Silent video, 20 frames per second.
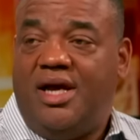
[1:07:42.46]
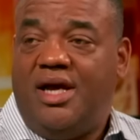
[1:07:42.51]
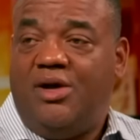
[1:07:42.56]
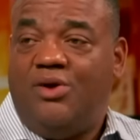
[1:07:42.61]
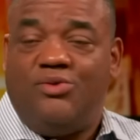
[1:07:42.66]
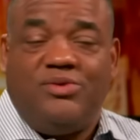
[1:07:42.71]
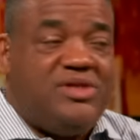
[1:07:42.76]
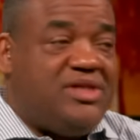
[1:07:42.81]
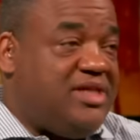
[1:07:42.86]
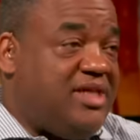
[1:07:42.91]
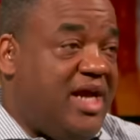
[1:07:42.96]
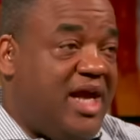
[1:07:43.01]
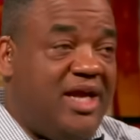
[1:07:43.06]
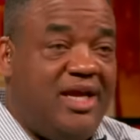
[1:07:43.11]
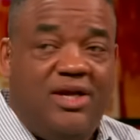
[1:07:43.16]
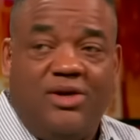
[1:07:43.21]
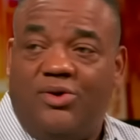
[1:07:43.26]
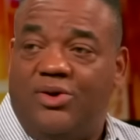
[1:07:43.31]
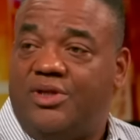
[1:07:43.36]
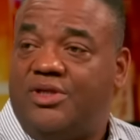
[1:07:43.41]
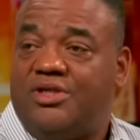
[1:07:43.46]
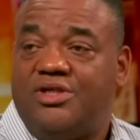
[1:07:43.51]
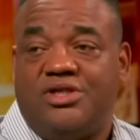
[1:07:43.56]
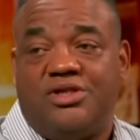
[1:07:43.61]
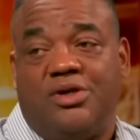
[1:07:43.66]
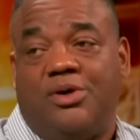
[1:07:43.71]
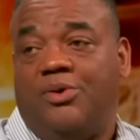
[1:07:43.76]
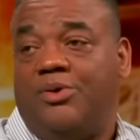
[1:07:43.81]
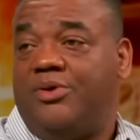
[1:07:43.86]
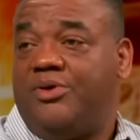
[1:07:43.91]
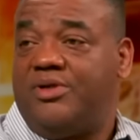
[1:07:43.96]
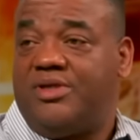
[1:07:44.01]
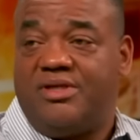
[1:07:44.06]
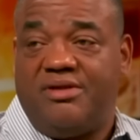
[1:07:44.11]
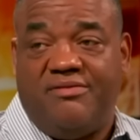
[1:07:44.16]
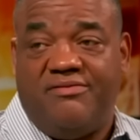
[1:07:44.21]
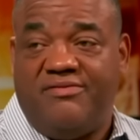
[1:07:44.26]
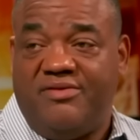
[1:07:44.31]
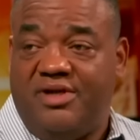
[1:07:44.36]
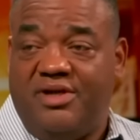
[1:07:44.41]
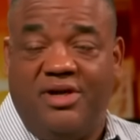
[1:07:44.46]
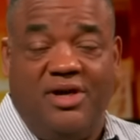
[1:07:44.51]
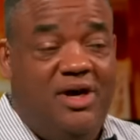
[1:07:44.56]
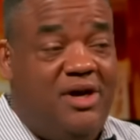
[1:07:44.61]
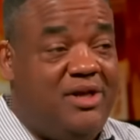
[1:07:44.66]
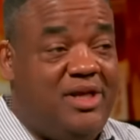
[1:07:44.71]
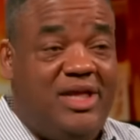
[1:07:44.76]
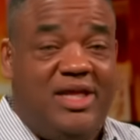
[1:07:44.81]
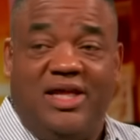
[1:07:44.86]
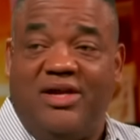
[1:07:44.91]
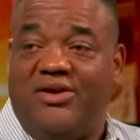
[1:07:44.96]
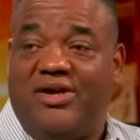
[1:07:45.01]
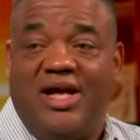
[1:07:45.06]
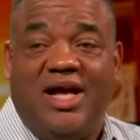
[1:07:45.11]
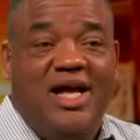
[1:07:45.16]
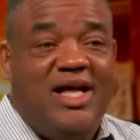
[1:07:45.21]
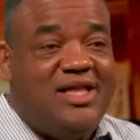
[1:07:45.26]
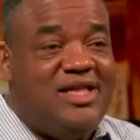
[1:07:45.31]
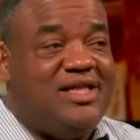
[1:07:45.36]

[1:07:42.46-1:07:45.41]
who's standing on the shoulders of, you know, literally.